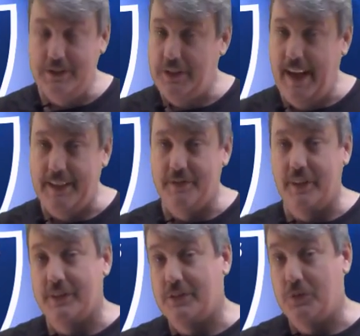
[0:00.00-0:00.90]

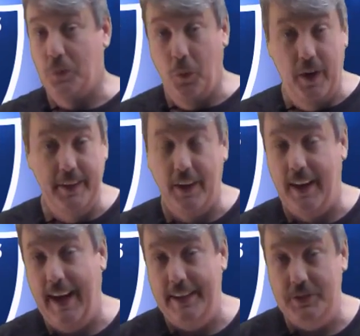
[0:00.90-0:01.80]
Jacksonville's won their
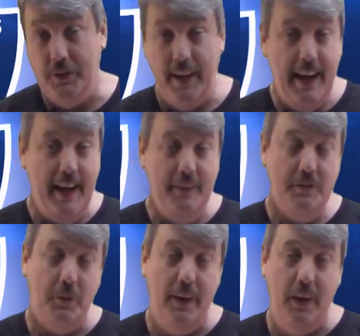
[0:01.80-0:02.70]
last 2
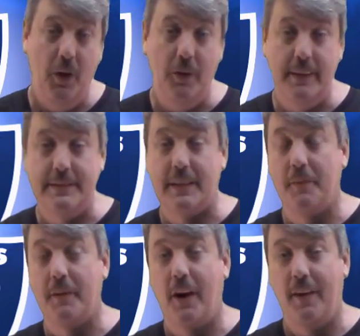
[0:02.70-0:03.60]
games, where Oakland's
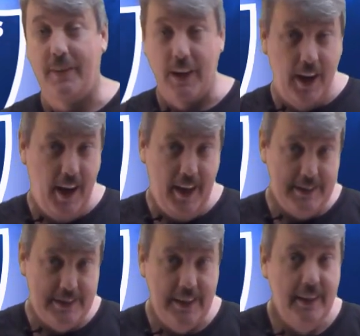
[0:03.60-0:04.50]
coming off a
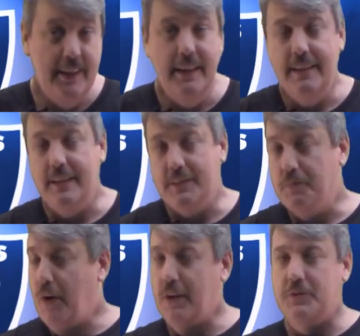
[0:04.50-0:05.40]
loss. The
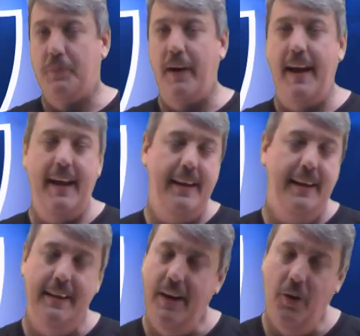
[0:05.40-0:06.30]
small spread,
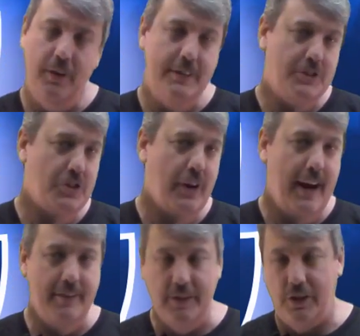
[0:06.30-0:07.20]
Oakland's
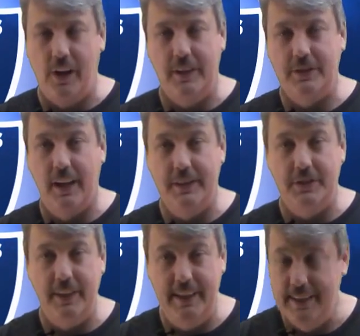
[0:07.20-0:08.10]
traveling cross
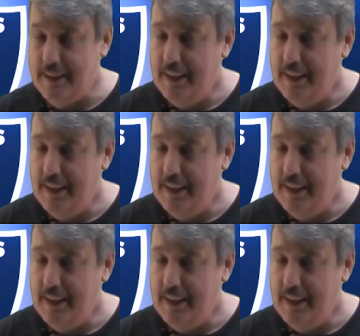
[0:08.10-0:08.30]
country.